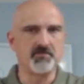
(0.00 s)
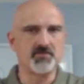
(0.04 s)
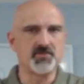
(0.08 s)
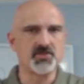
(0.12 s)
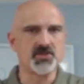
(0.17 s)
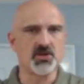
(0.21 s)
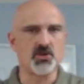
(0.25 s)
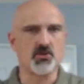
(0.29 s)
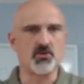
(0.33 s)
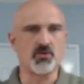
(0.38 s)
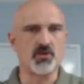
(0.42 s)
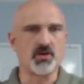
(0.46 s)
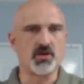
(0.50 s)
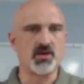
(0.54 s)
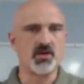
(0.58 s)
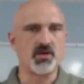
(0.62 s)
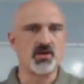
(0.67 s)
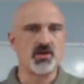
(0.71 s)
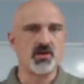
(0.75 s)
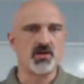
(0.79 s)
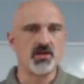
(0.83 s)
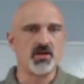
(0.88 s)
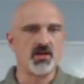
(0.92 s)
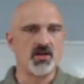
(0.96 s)
So,
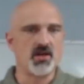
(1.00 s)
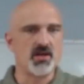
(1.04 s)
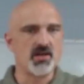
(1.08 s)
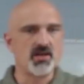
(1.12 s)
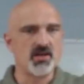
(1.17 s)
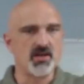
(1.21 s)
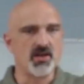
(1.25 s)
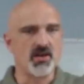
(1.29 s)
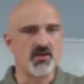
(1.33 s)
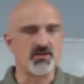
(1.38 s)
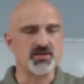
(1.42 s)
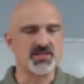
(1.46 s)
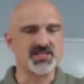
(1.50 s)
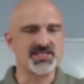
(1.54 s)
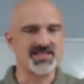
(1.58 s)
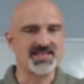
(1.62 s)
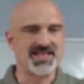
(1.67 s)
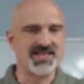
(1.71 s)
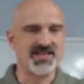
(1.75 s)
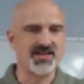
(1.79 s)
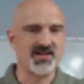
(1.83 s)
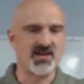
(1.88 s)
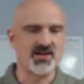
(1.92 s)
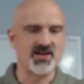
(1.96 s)
you know, this is
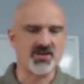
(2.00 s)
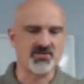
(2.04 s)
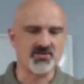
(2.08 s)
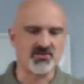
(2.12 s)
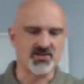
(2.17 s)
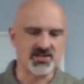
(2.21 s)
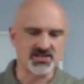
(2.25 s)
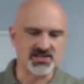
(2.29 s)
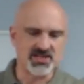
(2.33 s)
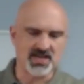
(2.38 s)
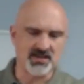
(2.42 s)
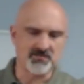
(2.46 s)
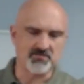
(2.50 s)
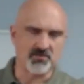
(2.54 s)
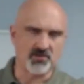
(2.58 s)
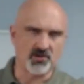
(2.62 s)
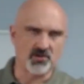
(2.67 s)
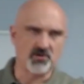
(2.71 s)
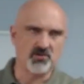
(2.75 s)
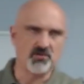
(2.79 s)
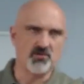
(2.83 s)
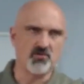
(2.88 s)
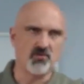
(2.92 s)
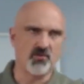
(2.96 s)
again another
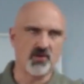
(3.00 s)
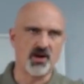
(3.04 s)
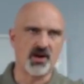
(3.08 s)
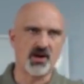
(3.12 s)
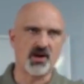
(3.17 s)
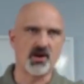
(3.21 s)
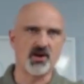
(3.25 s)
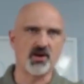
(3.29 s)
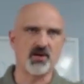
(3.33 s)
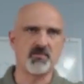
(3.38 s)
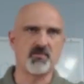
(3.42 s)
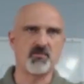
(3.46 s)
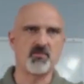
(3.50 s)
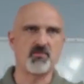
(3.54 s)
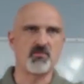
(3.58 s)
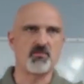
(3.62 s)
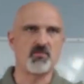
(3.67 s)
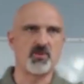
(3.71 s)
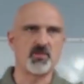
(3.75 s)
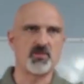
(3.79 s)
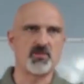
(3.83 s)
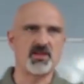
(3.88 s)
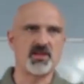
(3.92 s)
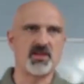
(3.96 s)
example where
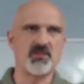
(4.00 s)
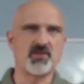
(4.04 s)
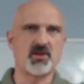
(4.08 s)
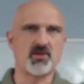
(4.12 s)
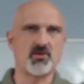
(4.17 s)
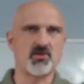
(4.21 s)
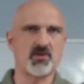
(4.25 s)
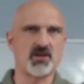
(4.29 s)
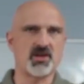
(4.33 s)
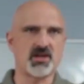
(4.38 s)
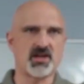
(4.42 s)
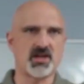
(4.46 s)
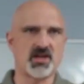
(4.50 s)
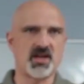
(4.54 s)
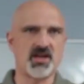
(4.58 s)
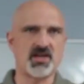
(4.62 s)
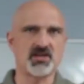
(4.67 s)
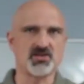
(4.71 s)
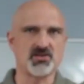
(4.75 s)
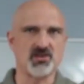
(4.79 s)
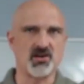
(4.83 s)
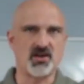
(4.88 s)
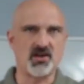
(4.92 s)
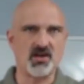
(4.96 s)
when we live according to
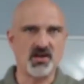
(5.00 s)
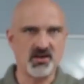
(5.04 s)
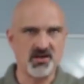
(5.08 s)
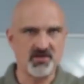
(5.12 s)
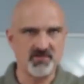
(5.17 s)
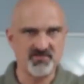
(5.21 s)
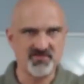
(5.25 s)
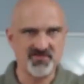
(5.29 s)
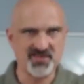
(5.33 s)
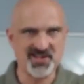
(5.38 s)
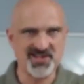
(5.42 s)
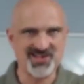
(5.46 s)
God's law,